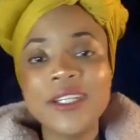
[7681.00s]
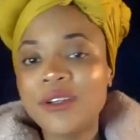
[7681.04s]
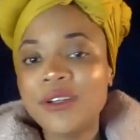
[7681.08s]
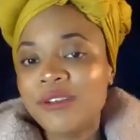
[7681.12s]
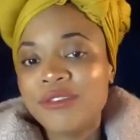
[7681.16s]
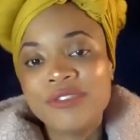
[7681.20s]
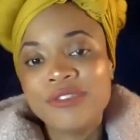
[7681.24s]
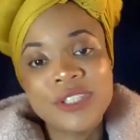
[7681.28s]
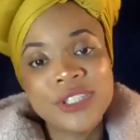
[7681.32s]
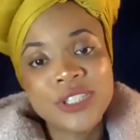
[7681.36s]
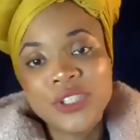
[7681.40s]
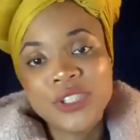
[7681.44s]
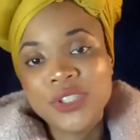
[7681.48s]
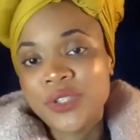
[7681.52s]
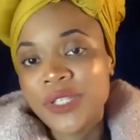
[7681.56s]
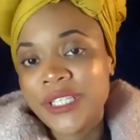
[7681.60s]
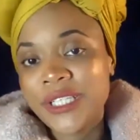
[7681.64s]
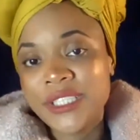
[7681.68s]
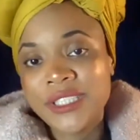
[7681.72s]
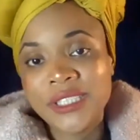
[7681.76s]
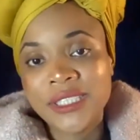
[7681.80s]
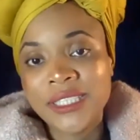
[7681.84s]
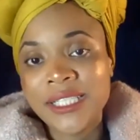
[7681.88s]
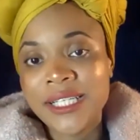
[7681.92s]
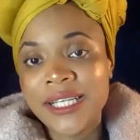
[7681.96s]
your
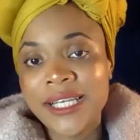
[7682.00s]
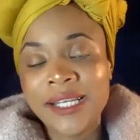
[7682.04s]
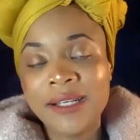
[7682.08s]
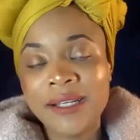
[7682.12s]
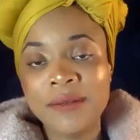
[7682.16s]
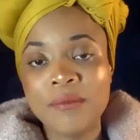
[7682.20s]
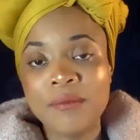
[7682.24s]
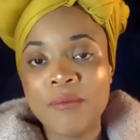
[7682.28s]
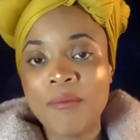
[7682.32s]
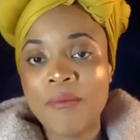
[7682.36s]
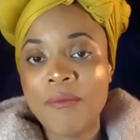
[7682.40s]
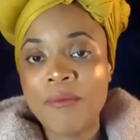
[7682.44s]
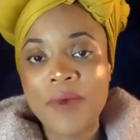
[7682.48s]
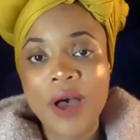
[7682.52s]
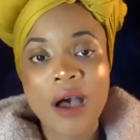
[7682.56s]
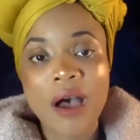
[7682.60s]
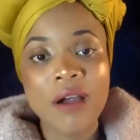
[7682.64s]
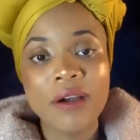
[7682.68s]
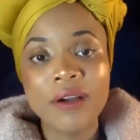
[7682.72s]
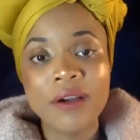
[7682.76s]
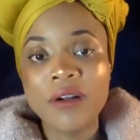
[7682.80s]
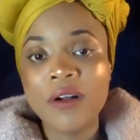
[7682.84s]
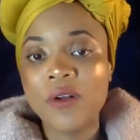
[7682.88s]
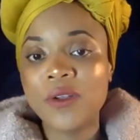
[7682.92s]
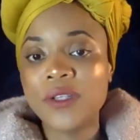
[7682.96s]
frustration, and
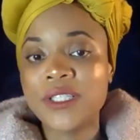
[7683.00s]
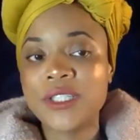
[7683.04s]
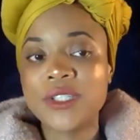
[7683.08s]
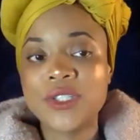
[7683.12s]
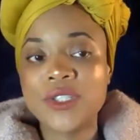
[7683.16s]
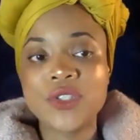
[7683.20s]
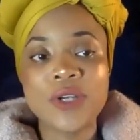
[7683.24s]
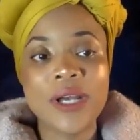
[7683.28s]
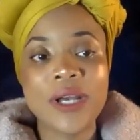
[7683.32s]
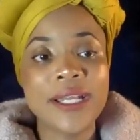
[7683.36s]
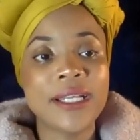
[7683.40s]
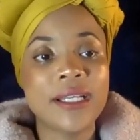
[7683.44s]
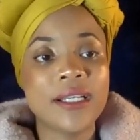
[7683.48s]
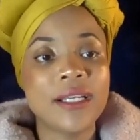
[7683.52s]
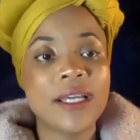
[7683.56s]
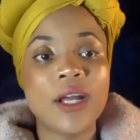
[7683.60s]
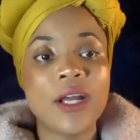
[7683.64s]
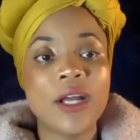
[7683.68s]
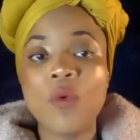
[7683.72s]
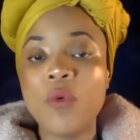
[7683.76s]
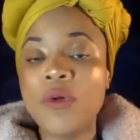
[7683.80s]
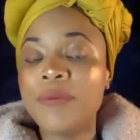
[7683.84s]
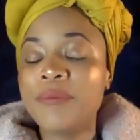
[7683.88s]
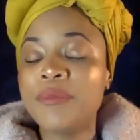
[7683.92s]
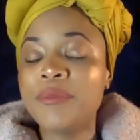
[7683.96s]
our goal is to try to
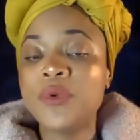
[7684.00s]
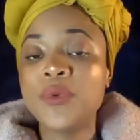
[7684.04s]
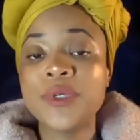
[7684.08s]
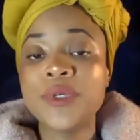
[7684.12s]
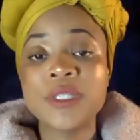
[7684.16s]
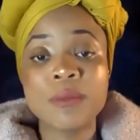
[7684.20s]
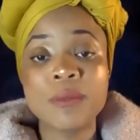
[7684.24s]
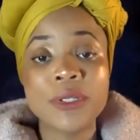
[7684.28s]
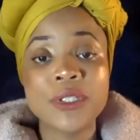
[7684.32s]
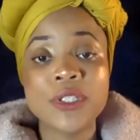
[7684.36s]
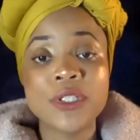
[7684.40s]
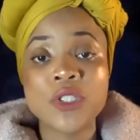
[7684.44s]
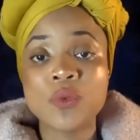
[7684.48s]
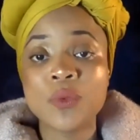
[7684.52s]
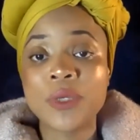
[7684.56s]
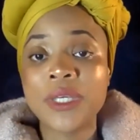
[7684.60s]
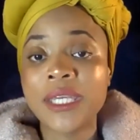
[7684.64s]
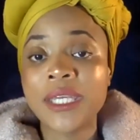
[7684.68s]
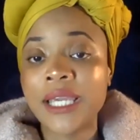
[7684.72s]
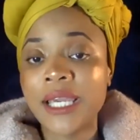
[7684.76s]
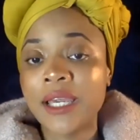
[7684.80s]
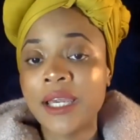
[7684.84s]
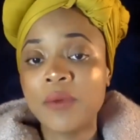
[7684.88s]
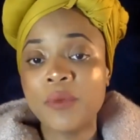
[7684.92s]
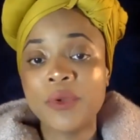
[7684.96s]
equip you as much as we
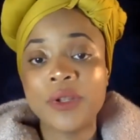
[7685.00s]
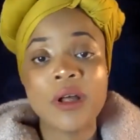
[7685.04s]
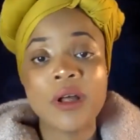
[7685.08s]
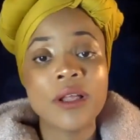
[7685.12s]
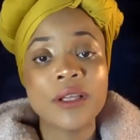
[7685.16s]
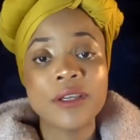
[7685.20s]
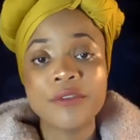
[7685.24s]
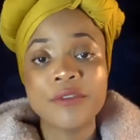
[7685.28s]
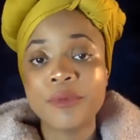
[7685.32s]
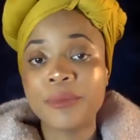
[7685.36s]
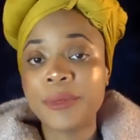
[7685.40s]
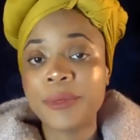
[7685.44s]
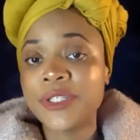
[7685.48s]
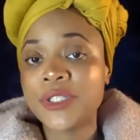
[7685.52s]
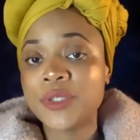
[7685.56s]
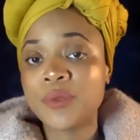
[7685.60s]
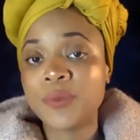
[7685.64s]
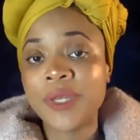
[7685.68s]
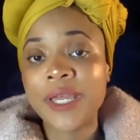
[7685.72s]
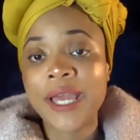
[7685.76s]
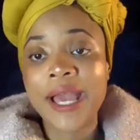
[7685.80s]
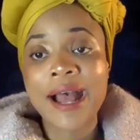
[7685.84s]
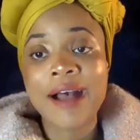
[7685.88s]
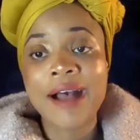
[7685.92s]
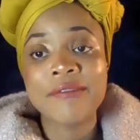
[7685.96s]
can with all the information
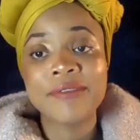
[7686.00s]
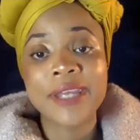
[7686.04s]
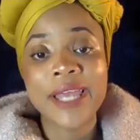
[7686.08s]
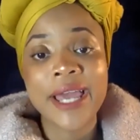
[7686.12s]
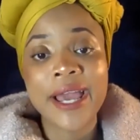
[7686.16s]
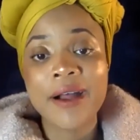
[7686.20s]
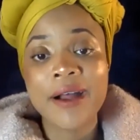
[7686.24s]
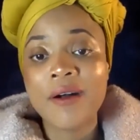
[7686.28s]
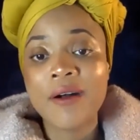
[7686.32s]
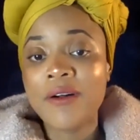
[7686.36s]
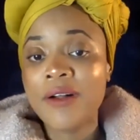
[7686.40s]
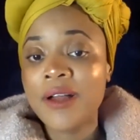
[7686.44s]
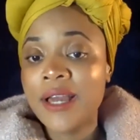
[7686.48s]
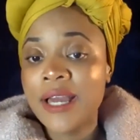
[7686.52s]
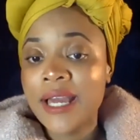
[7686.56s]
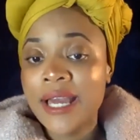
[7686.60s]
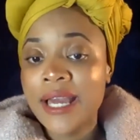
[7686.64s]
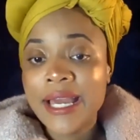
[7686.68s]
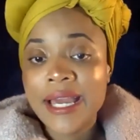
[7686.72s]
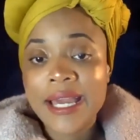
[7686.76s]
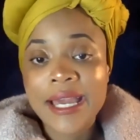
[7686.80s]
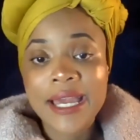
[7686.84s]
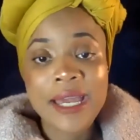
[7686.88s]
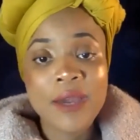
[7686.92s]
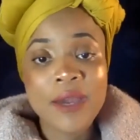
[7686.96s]
we have now.
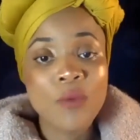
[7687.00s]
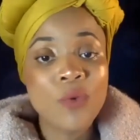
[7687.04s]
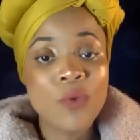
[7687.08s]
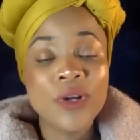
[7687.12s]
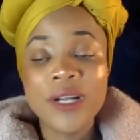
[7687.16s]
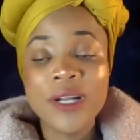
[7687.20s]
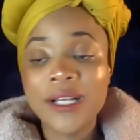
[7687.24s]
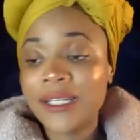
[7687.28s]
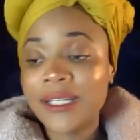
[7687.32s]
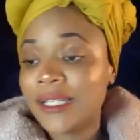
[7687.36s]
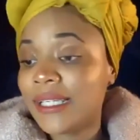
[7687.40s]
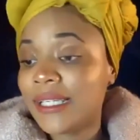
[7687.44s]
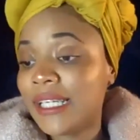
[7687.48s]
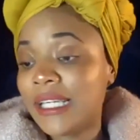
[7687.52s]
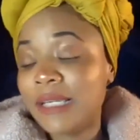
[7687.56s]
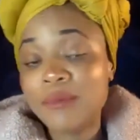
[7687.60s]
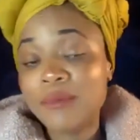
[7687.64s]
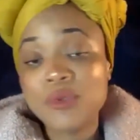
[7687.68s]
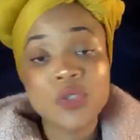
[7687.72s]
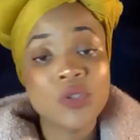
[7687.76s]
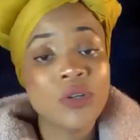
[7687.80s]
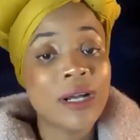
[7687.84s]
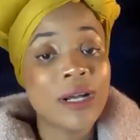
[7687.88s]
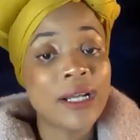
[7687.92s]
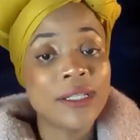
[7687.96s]
And we're going to keep
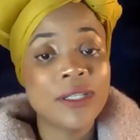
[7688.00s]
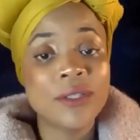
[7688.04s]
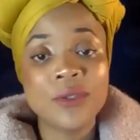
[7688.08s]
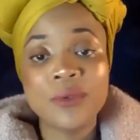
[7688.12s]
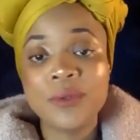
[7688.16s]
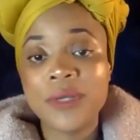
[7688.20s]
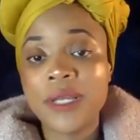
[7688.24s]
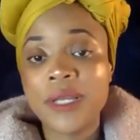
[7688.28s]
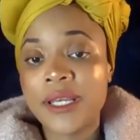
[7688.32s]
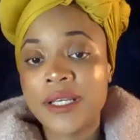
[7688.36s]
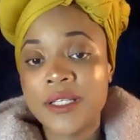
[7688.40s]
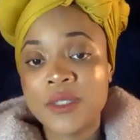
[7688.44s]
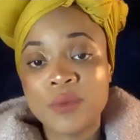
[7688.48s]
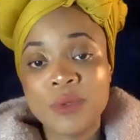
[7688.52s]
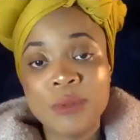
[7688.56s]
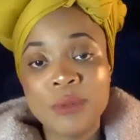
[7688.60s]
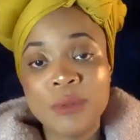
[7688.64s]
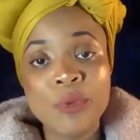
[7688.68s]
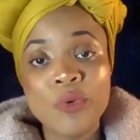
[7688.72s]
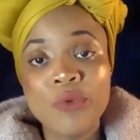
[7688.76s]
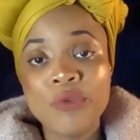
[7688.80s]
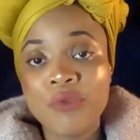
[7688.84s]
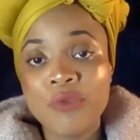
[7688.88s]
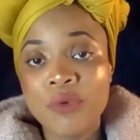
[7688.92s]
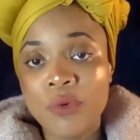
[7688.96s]
trying to do that as we
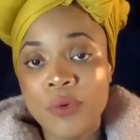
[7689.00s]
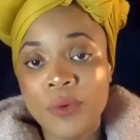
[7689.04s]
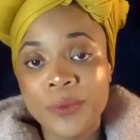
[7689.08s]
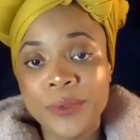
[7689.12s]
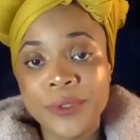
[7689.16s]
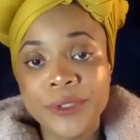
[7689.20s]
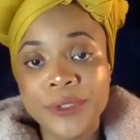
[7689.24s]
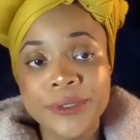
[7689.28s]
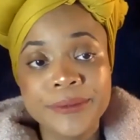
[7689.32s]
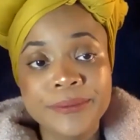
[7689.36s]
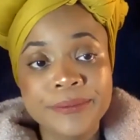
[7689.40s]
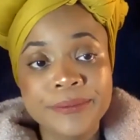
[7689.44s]
move forward.